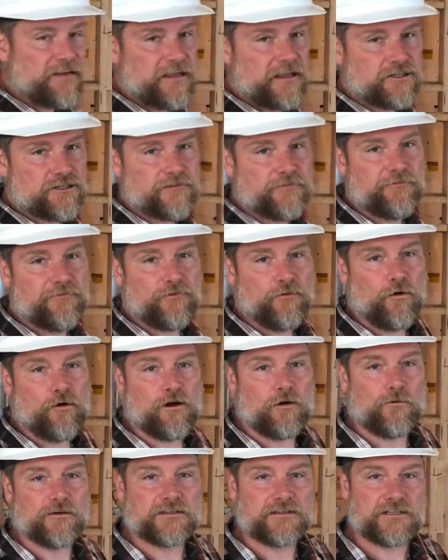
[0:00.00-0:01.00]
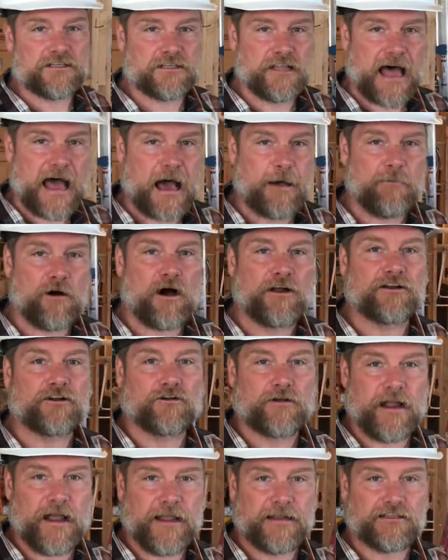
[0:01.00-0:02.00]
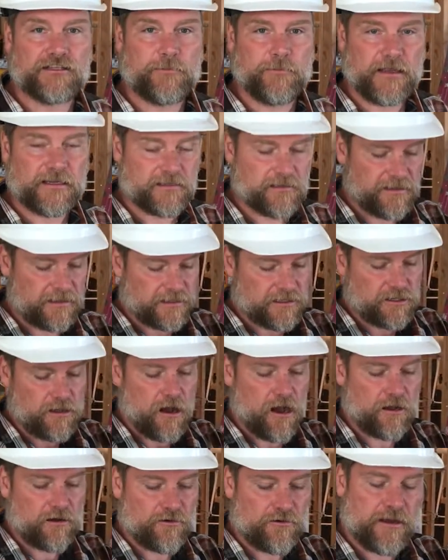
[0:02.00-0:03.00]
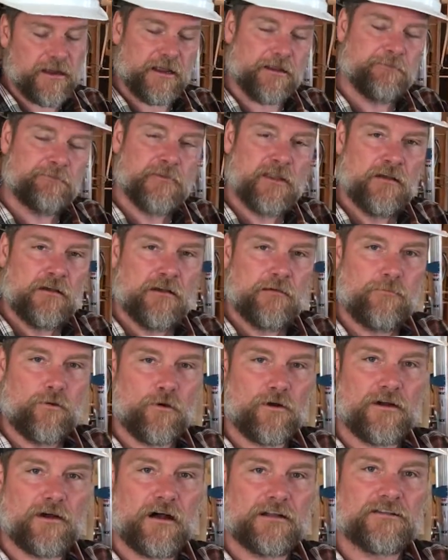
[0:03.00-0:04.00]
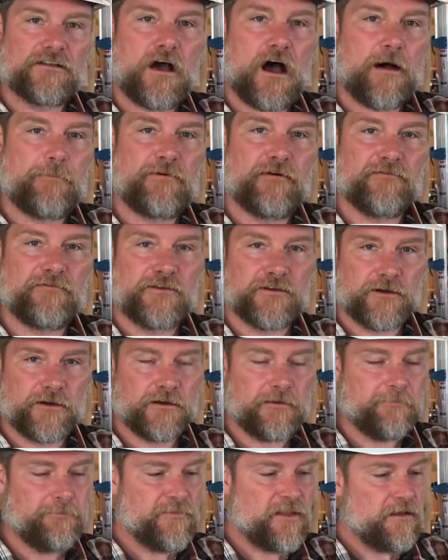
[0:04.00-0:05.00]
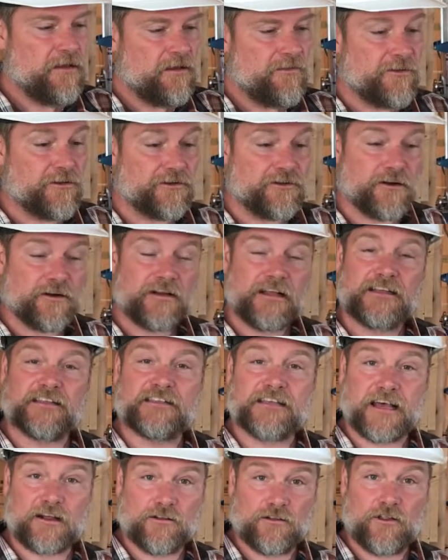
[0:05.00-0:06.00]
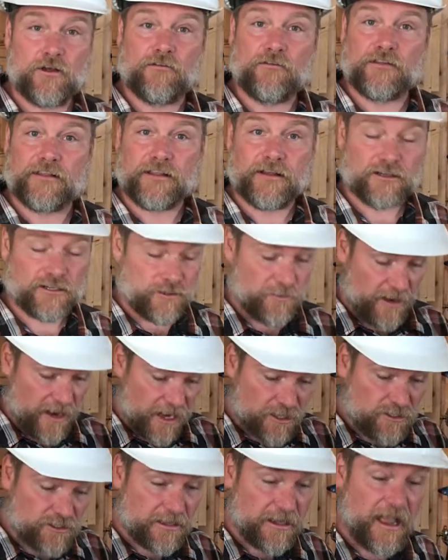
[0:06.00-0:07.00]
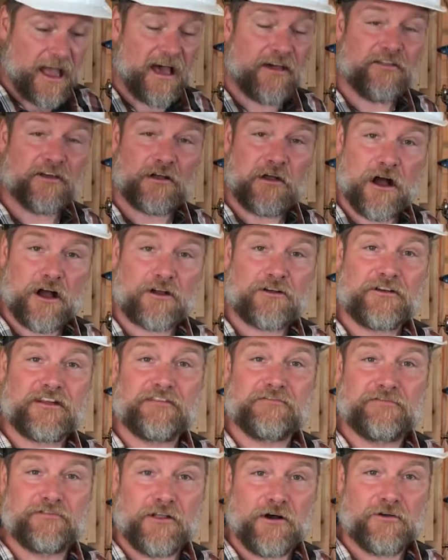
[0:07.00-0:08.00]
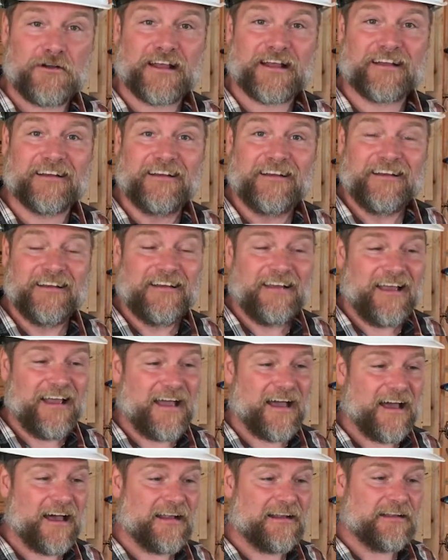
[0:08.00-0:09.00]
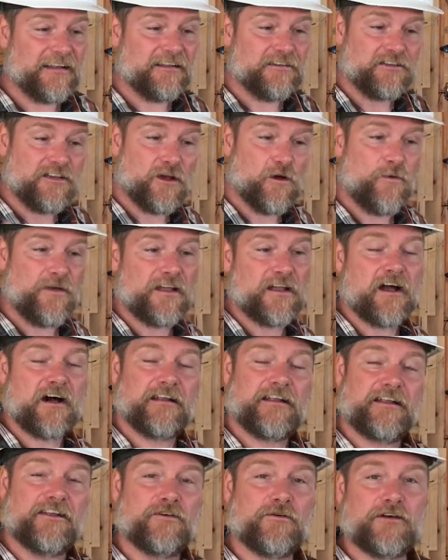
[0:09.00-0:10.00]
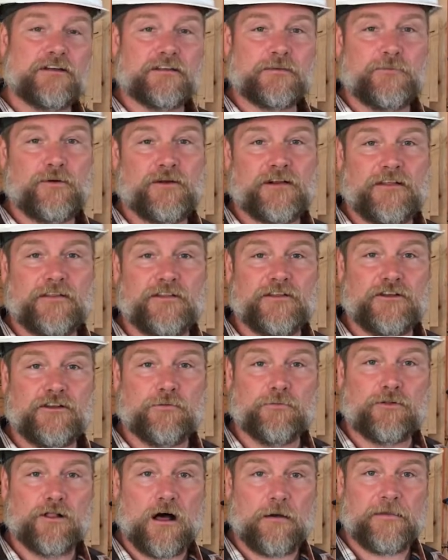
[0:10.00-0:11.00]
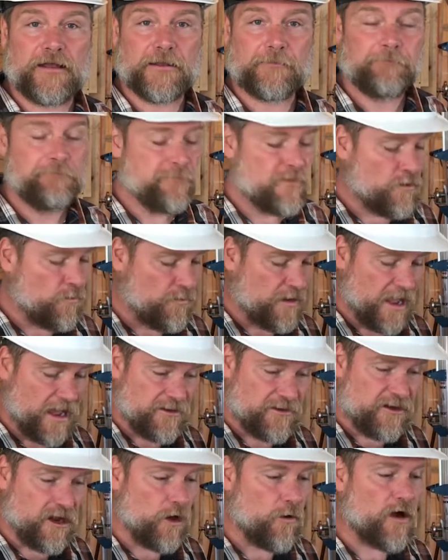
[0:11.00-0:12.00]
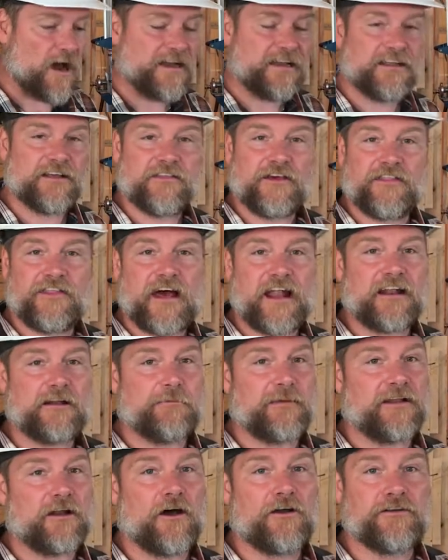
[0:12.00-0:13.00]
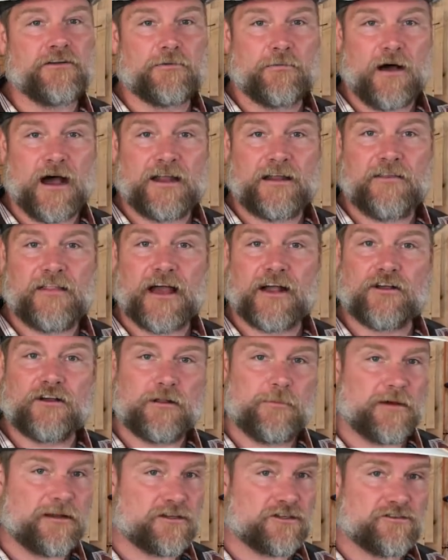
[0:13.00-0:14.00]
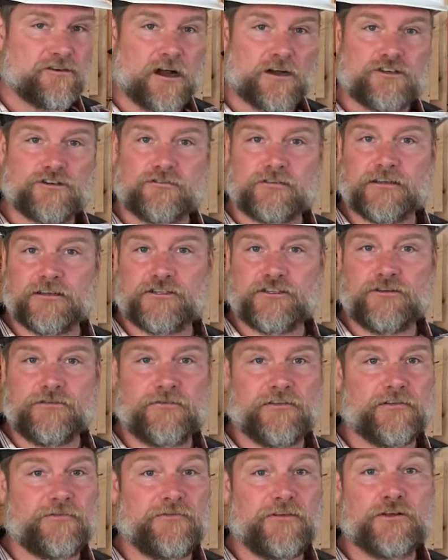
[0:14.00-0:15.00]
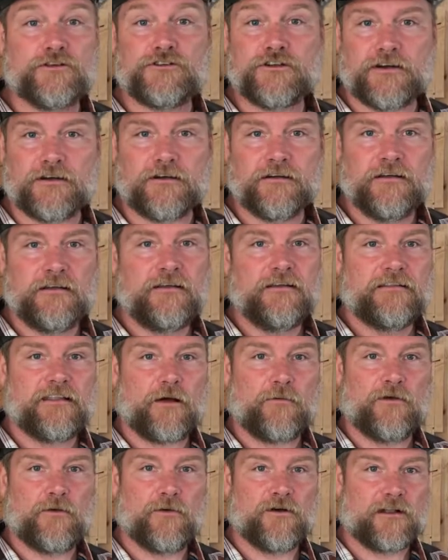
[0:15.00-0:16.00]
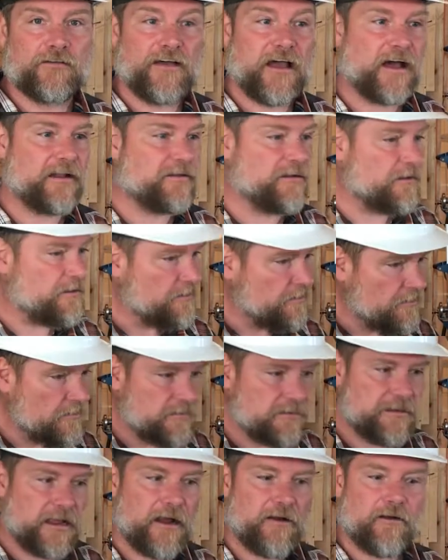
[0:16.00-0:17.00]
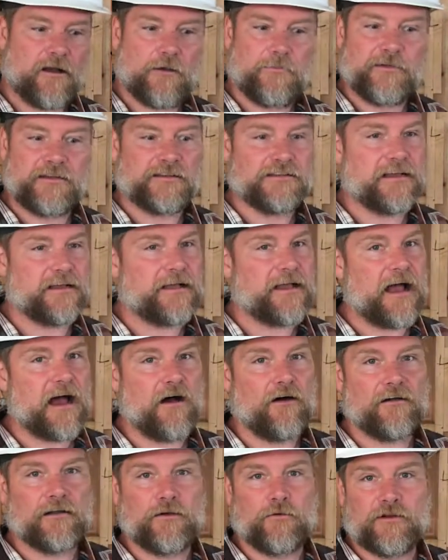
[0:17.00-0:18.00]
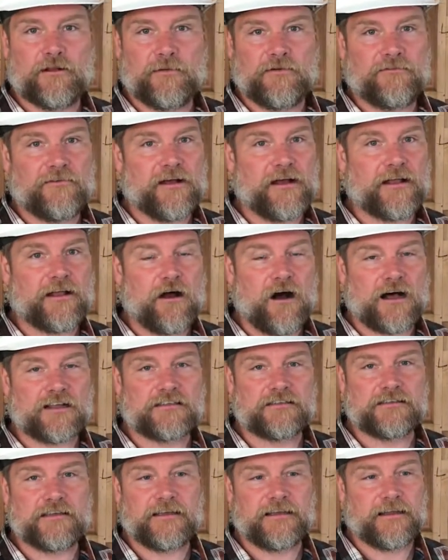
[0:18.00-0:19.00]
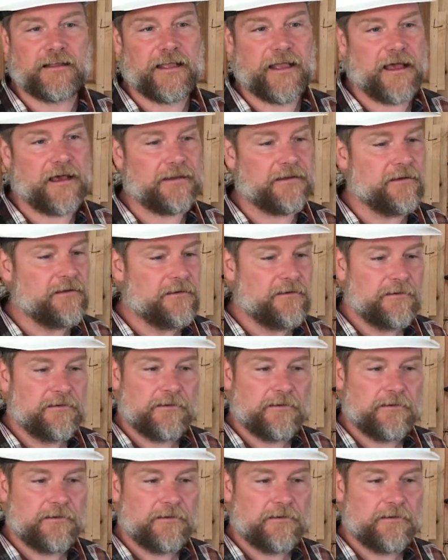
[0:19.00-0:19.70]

of the kitchen floor was slab on grade. So basically it's concrete poured on top of dirt. The dirt had settled over the years, so we actually had the concrete floating, and until we cut into it to put in the new plumbing, we had no idea that had been undermined, and that could have been a structural issue for the future that we would have had to tear up and dig out. It would have been very costly, and again,